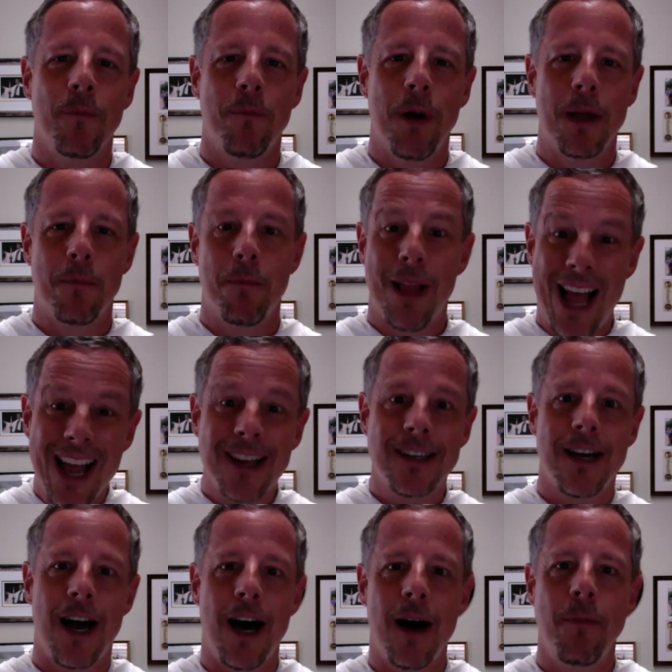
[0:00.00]
But
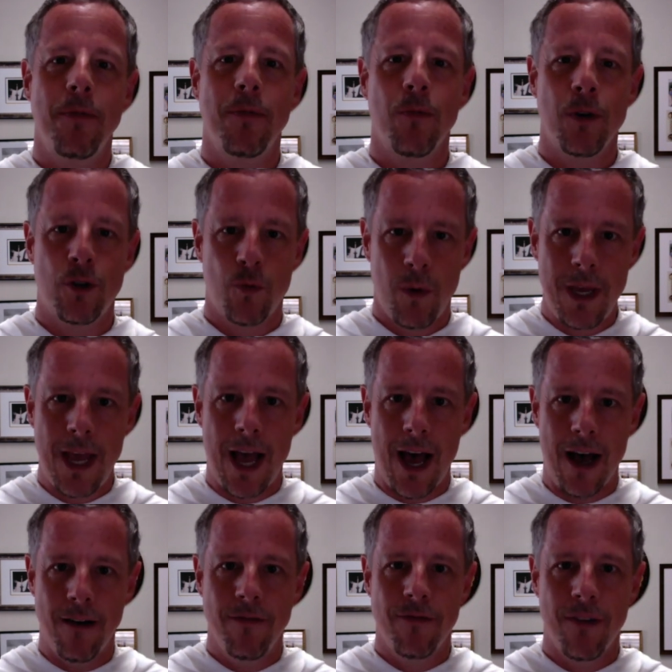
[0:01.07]
Blacktop, which we
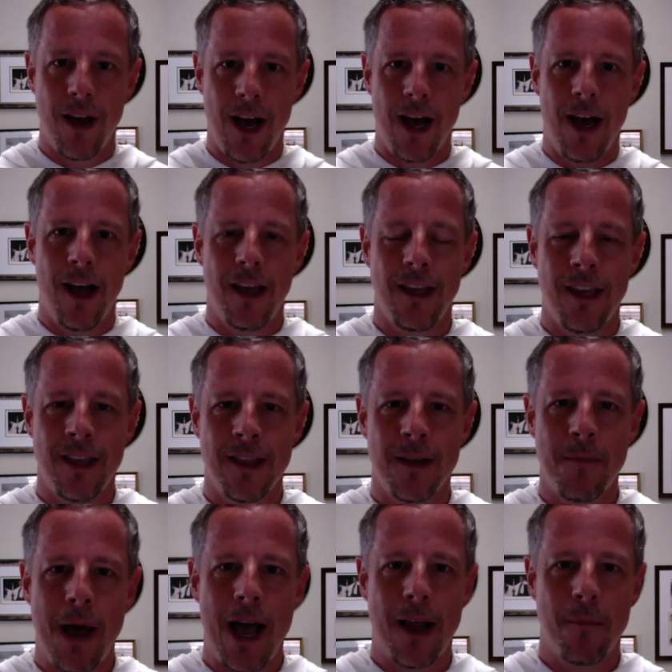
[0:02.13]
have in the
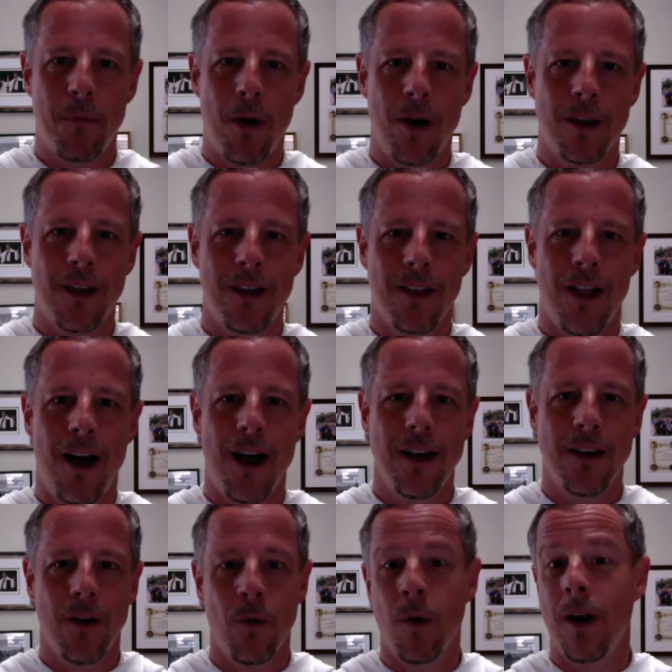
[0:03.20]
back parking lot,
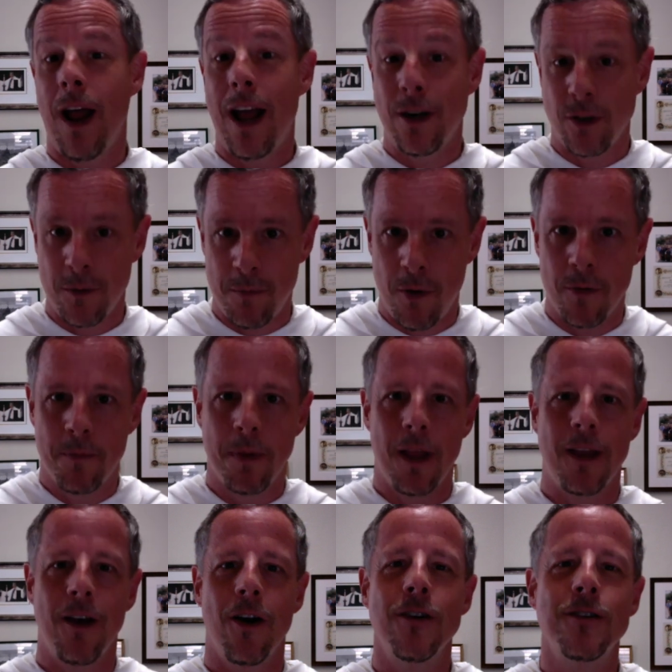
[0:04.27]
or at actually both
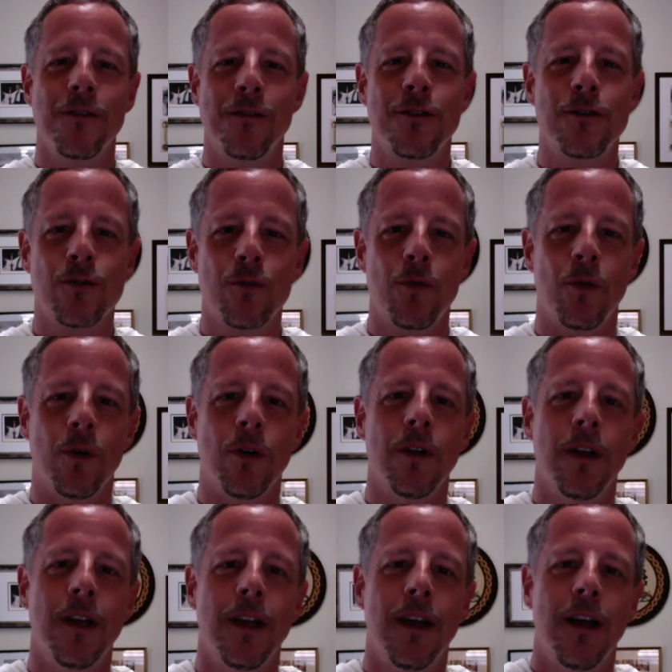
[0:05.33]
play yards of the school,
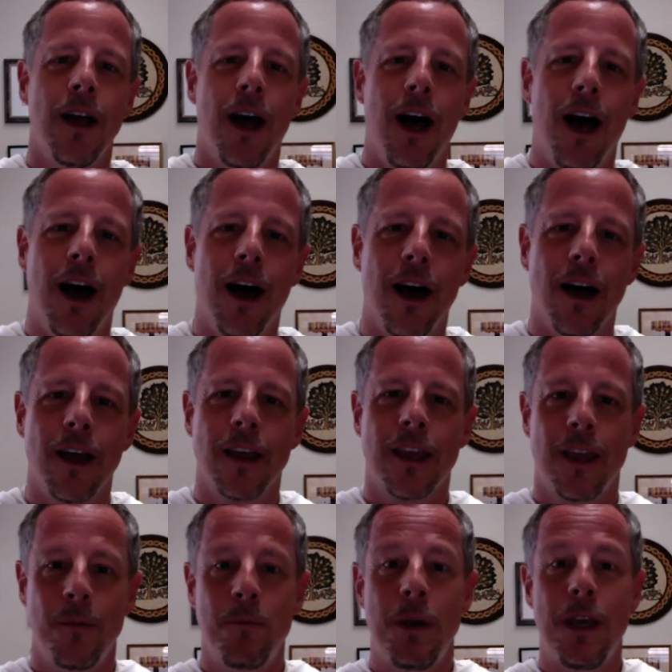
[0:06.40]

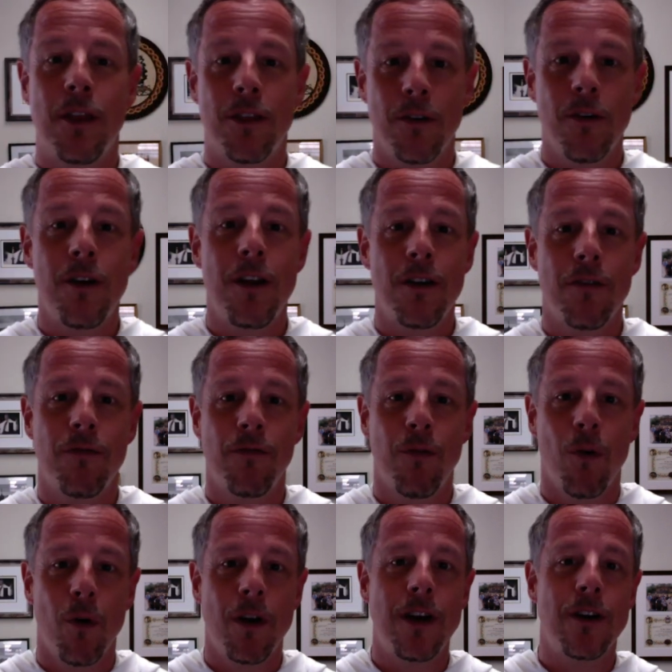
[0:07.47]
can be 30 to
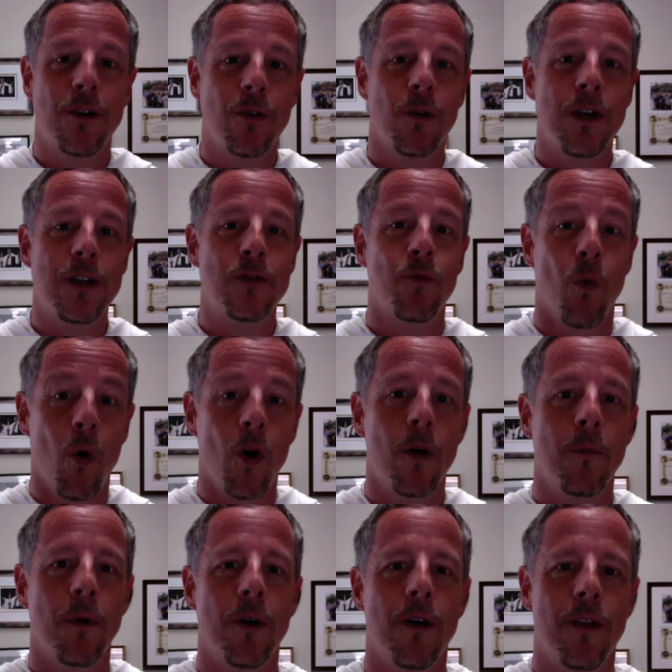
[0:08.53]
40 degrees
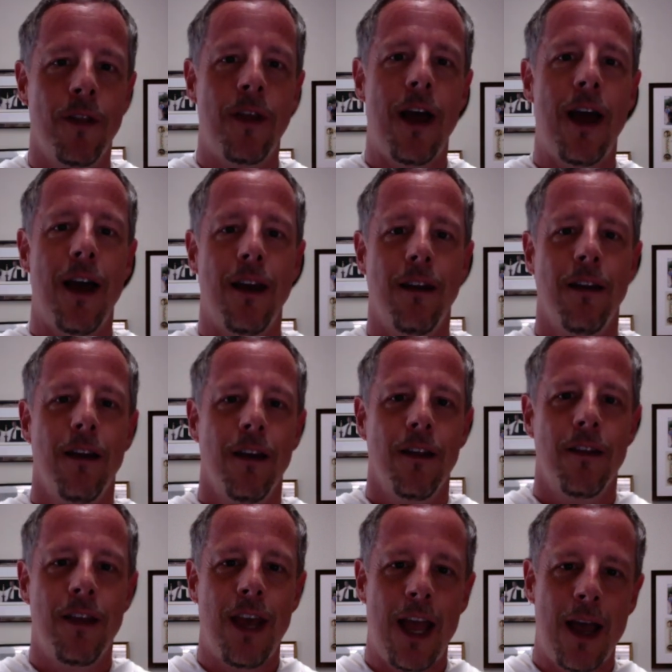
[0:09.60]
warmer than
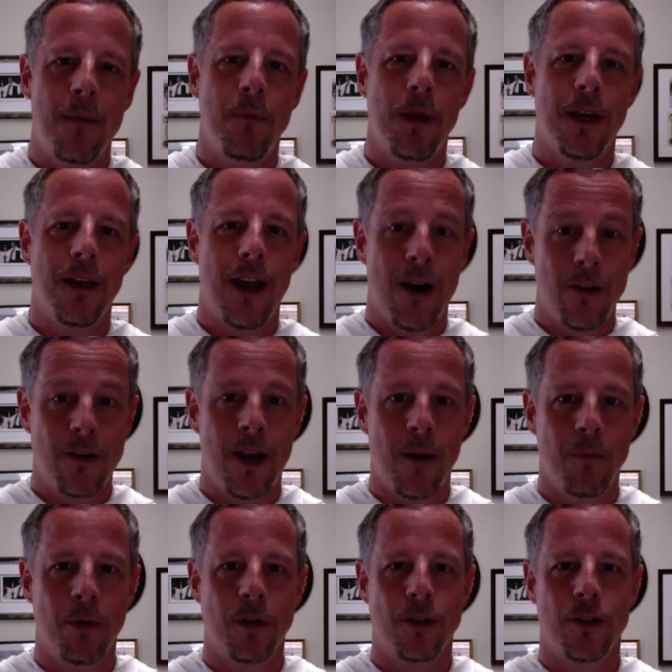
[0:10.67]
the ambient air
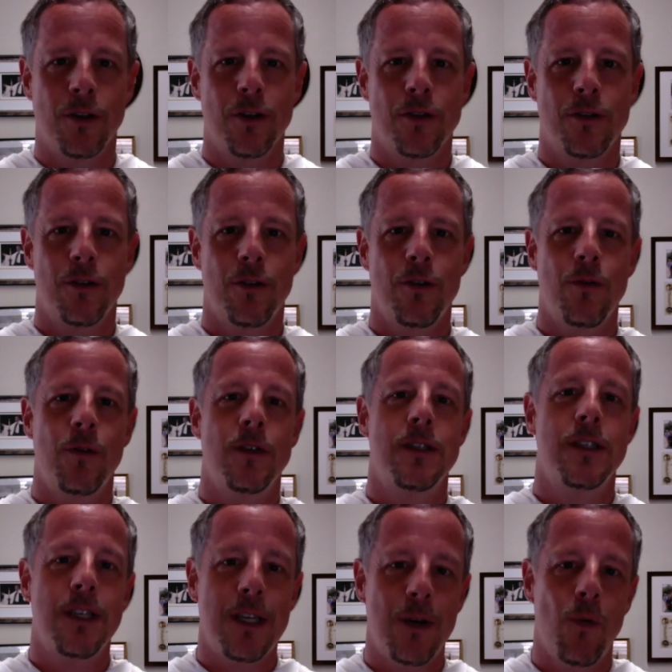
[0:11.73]
temperature. So you can
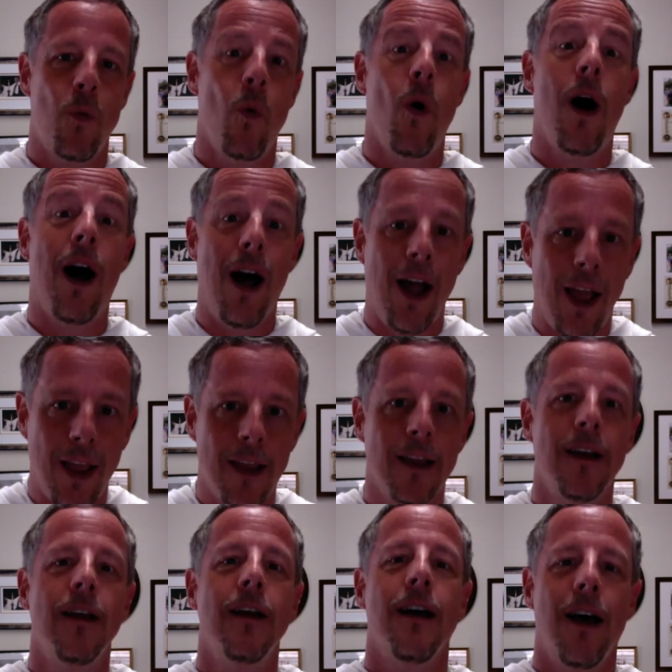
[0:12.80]
see why
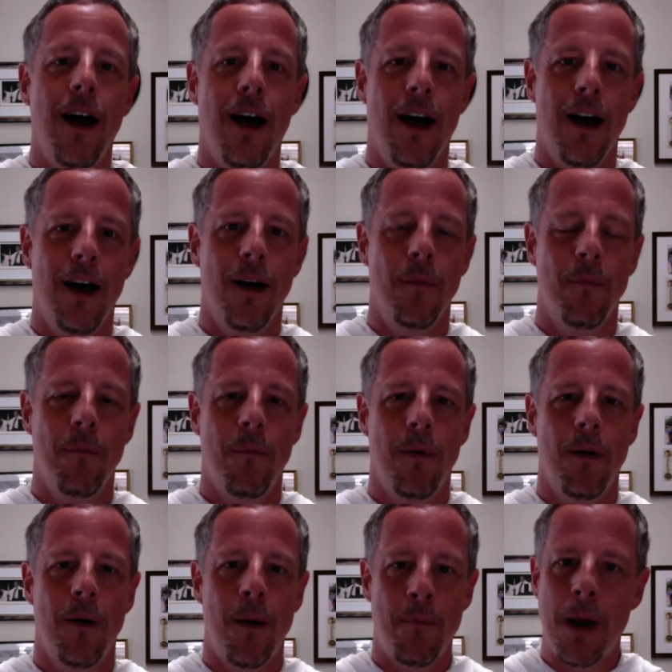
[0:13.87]

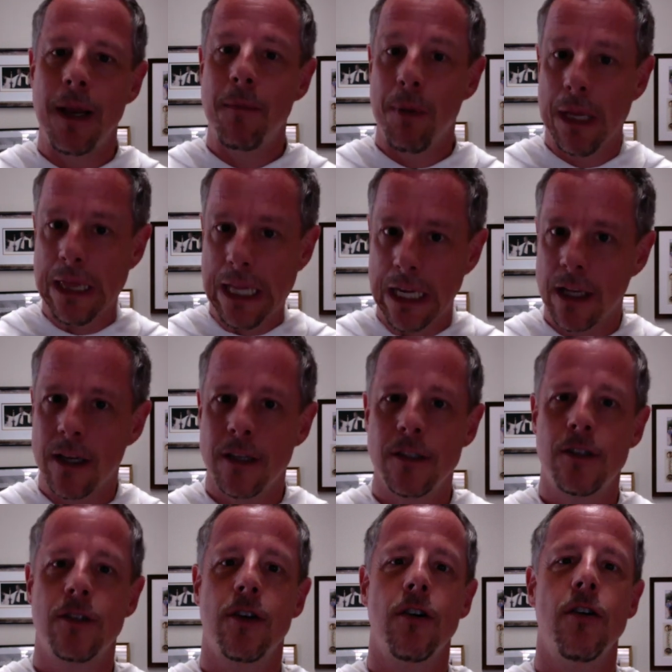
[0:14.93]
I might be a little
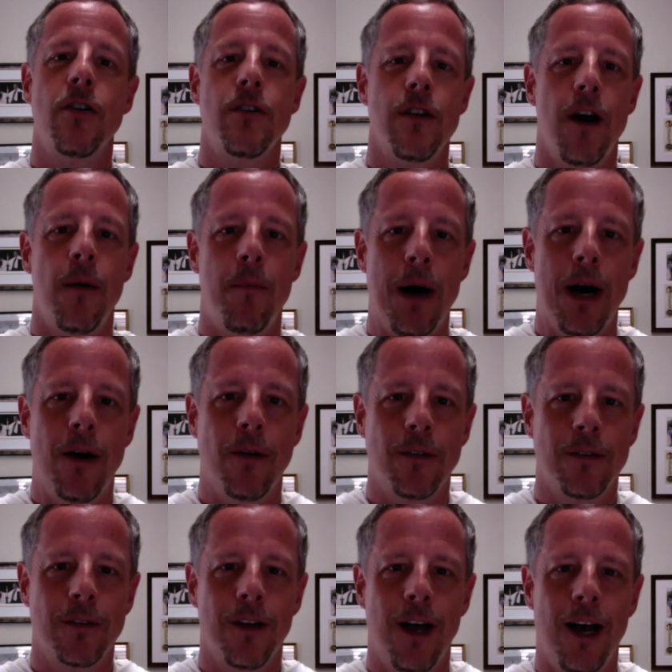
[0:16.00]
concerned about
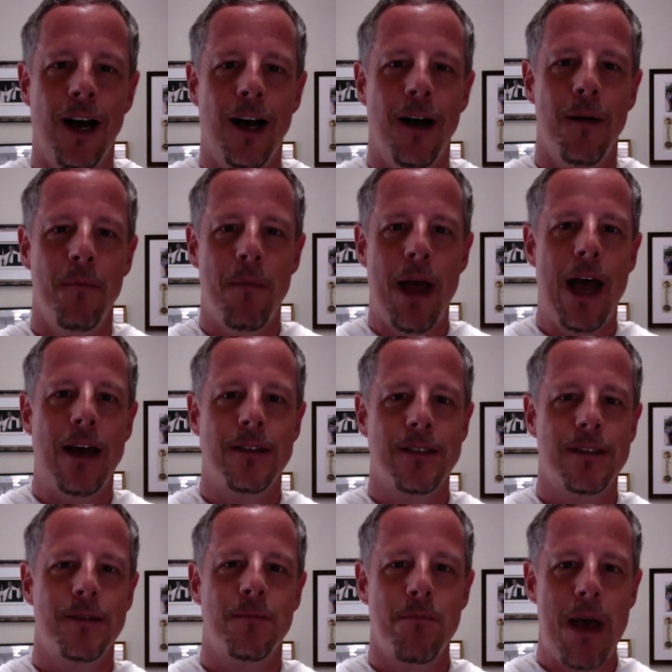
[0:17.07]

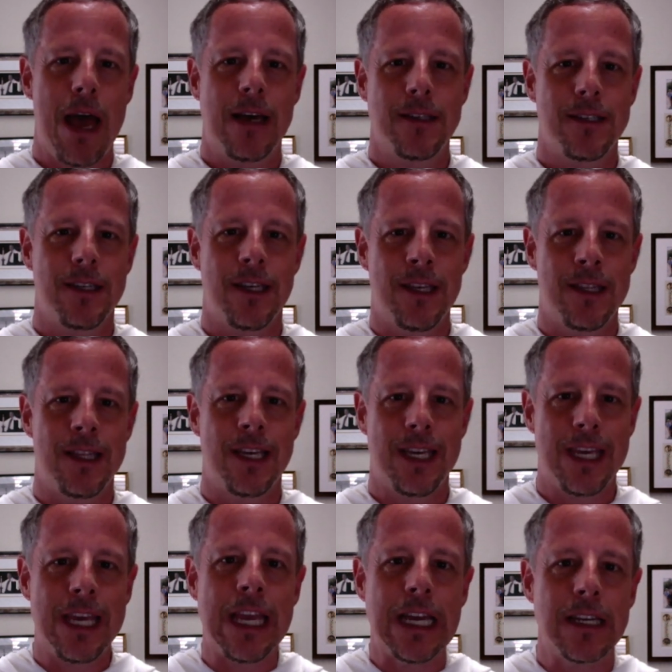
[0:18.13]
mass in the
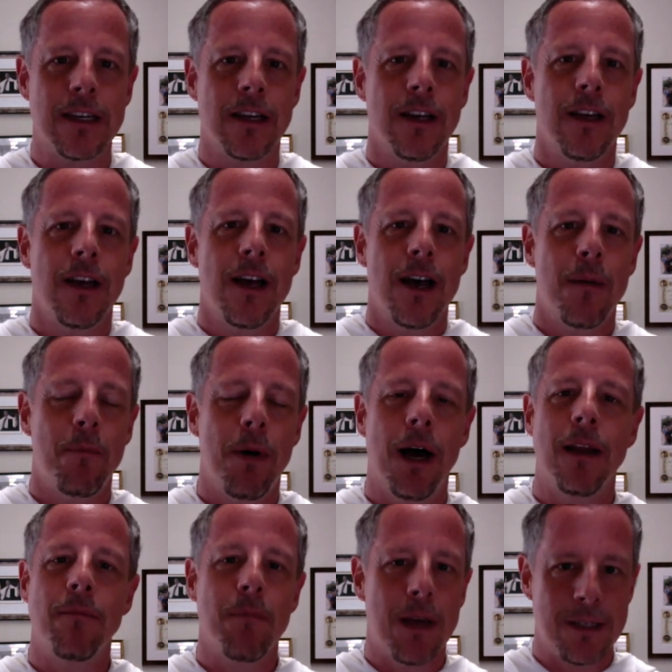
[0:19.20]
heat.
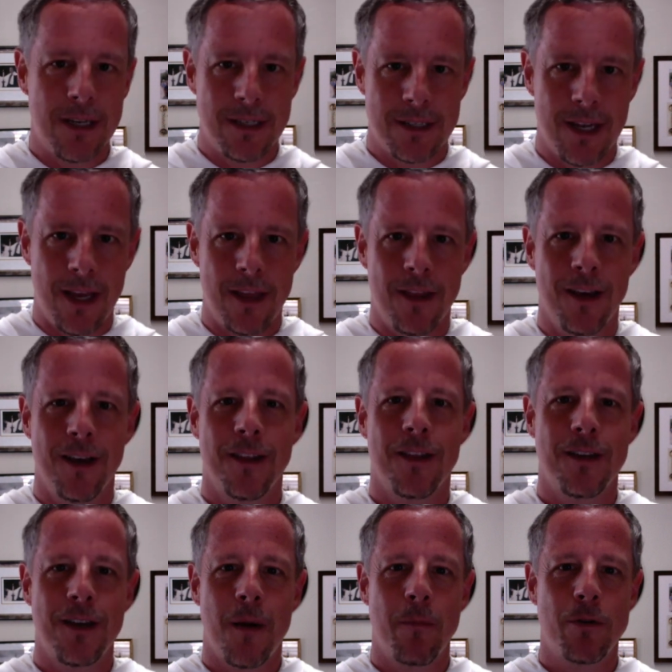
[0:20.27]
But as I say, the
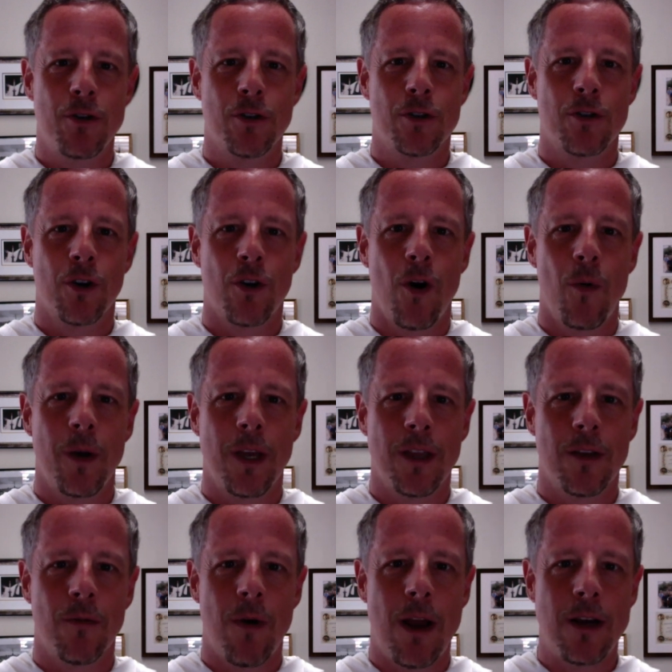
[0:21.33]
temperatures are going in
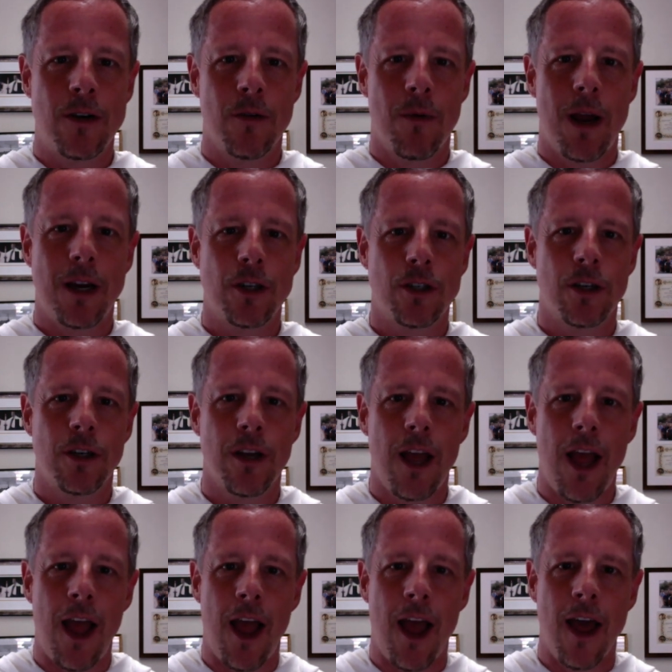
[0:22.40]
the right direction,
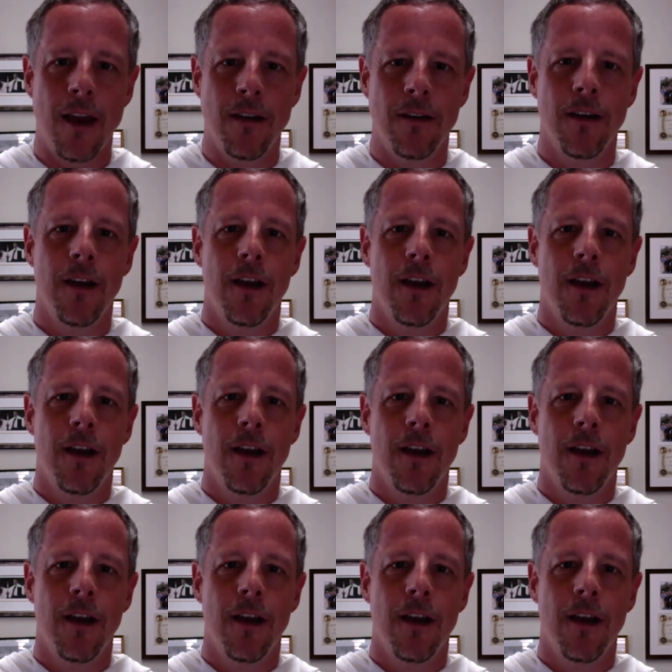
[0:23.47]
and